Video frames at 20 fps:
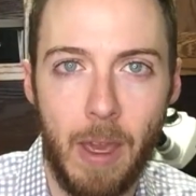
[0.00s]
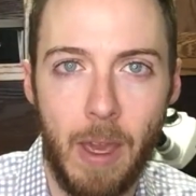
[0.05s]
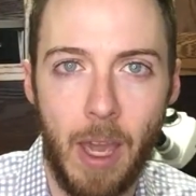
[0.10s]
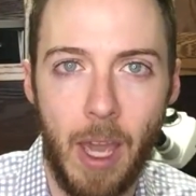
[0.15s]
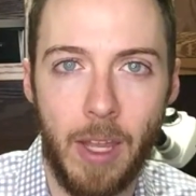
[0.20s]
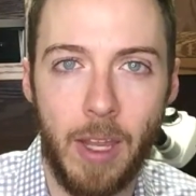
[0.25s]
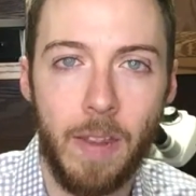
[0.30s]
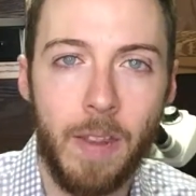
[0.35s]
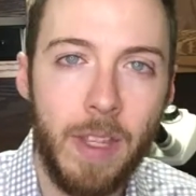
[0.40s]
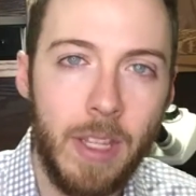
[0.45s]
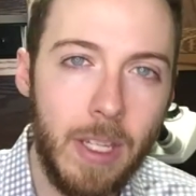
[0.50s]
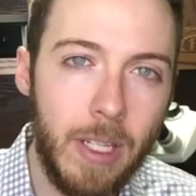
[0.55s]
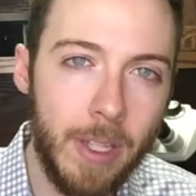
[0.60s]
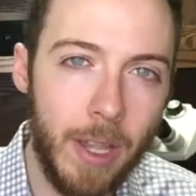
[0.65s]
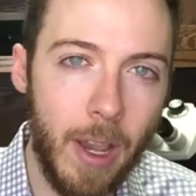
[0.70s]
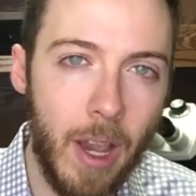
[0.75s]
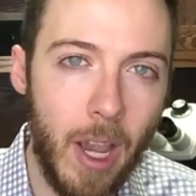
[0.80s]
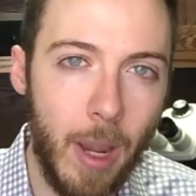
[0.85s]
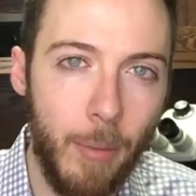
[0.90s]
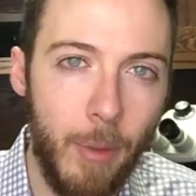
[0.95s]
And in this
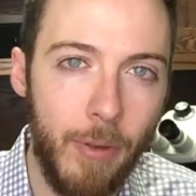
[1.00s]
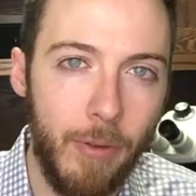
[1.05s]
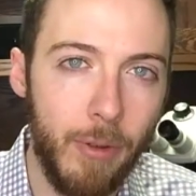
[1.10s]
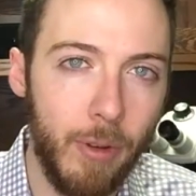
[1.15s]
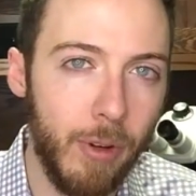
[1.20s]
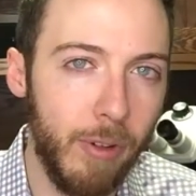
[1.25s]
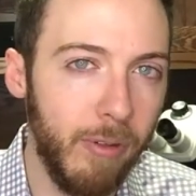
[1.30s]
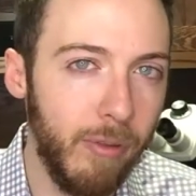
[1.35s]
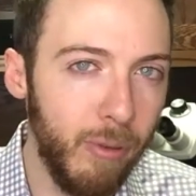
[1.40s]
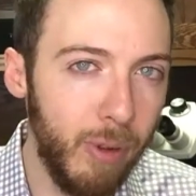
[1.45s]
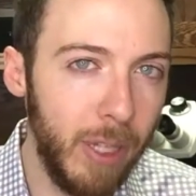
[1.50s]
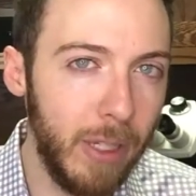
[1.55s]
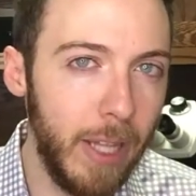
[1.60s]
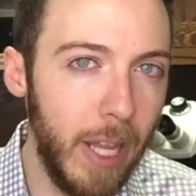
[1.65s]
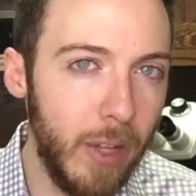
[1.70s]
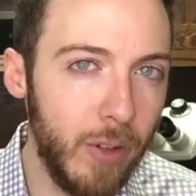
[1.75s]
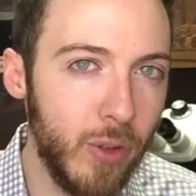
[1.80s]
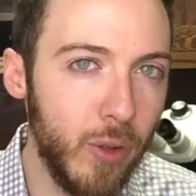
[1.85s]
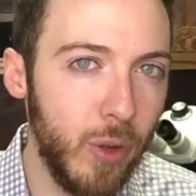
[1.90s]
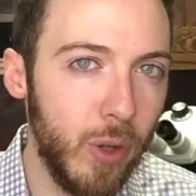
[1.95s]
time, if you're a
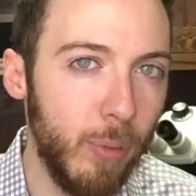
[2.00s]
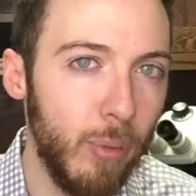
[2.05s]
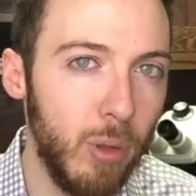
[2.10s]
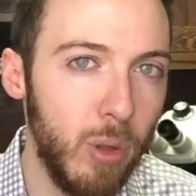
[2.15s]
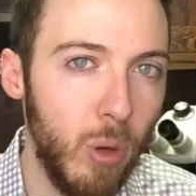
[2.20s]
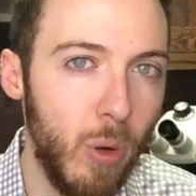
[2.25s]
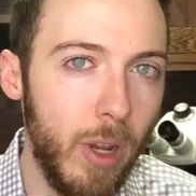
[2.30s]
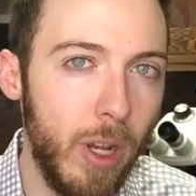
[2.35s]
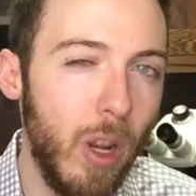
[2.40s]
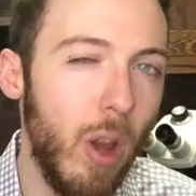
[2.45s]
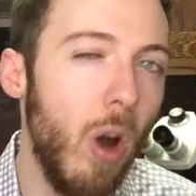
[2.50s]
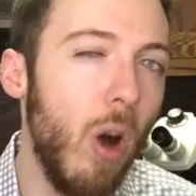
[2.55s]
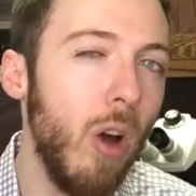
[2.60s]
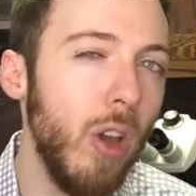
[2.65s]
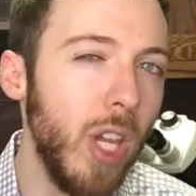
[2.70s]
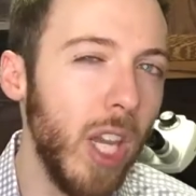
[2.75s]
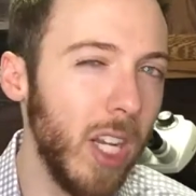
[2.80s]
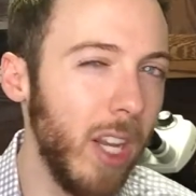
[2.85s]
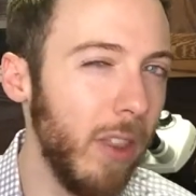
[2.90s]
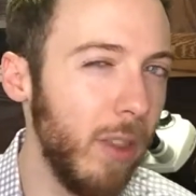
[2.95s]
freelancer or an employee, all
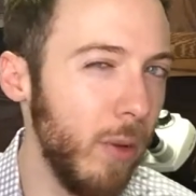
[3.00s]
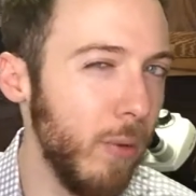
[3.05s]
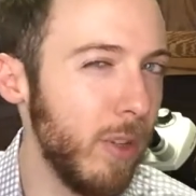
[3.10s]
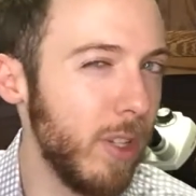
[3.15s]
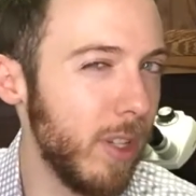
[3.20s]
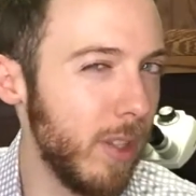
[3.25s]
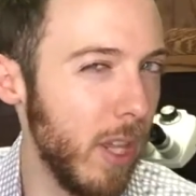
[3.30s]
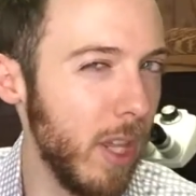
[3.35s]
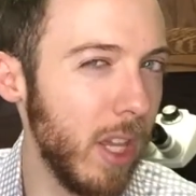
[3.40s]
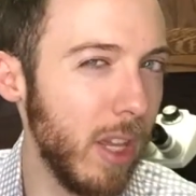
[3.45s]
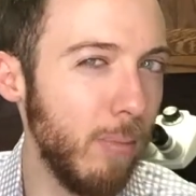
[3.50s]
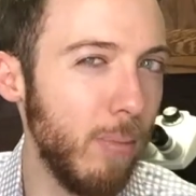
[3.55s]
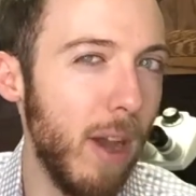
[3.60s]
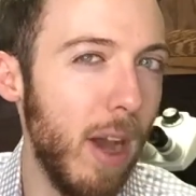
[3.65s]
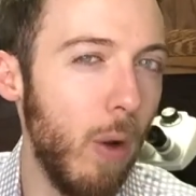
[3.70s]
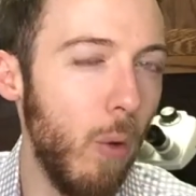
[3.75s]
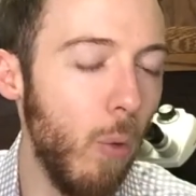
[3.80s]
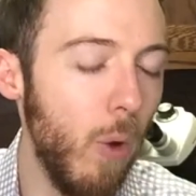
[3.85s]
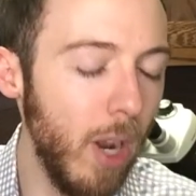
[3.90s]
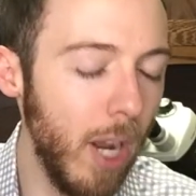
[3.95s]
you got to do is think
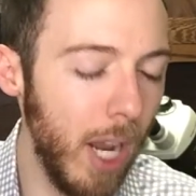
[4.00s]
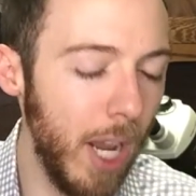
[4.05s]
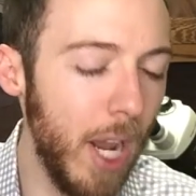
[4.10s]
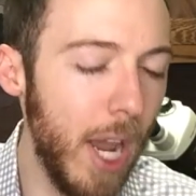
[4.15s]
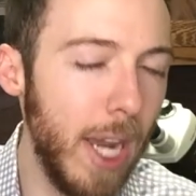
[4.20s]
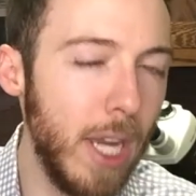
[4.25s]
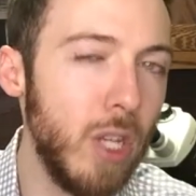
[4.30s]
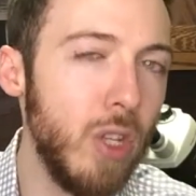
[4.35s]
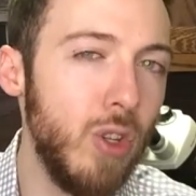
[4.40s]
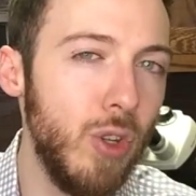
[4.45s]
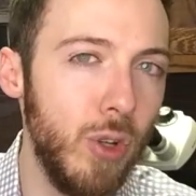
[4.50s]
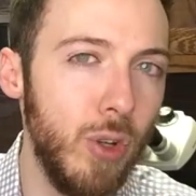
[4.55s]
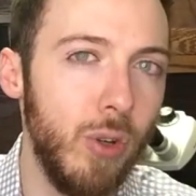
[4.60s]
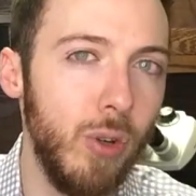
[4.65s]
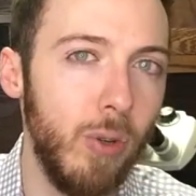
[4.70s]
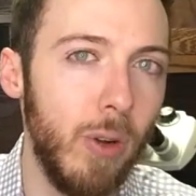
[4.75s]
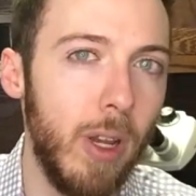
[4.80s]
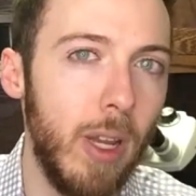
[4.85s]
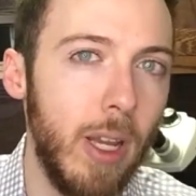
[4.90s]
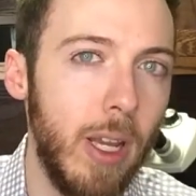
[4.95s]
about, what can I
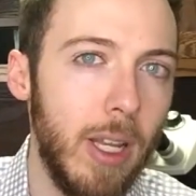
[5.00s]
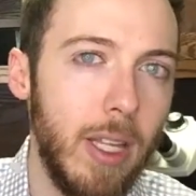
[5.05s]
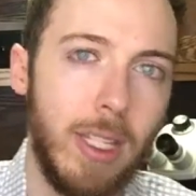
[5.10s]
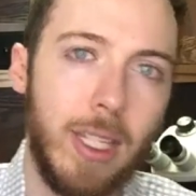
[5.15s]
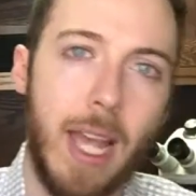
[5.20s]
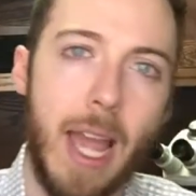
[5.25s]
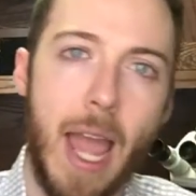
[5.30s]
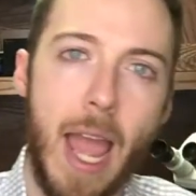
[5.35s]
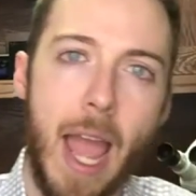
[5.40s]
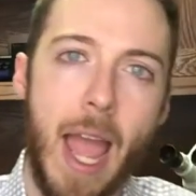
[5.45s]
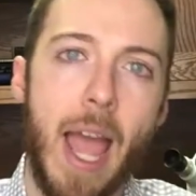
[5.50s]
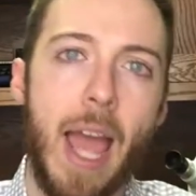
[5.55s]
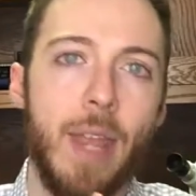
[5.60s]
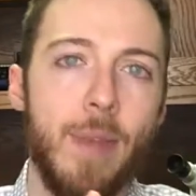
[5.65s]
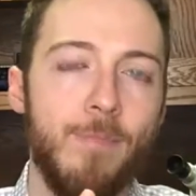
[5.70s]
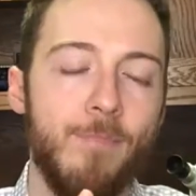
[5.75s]
do to add